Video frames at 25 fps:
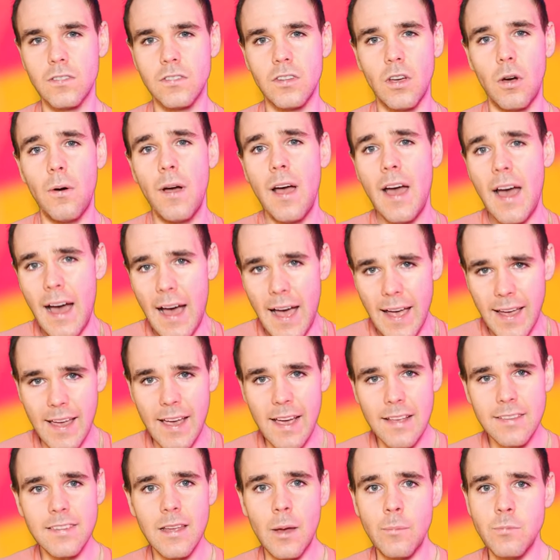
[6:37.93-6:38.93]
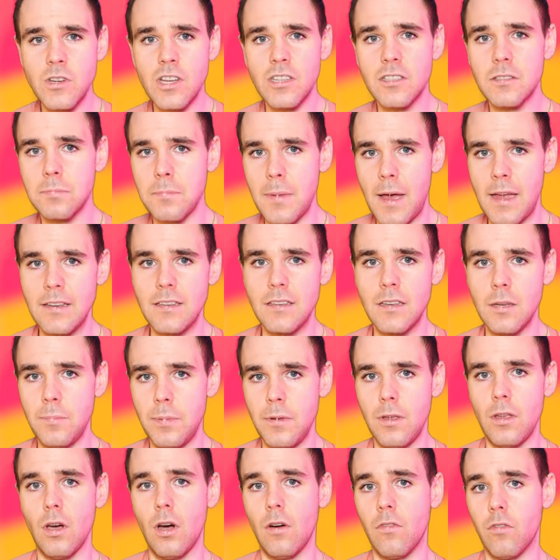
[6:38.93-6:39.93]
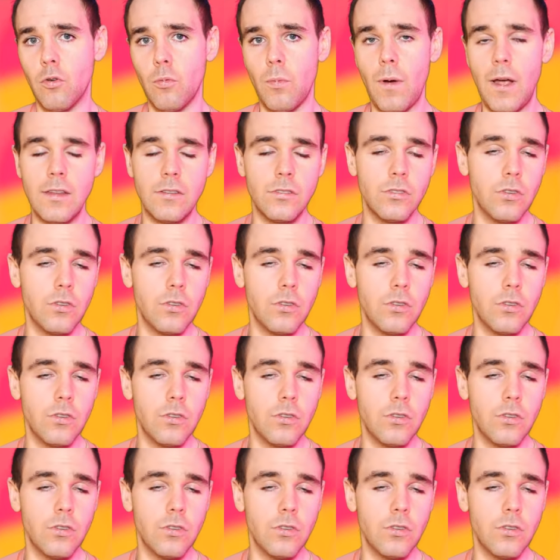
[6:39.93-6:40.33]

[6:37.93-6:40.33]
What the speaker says: So I guess I'm just meant to be overweight.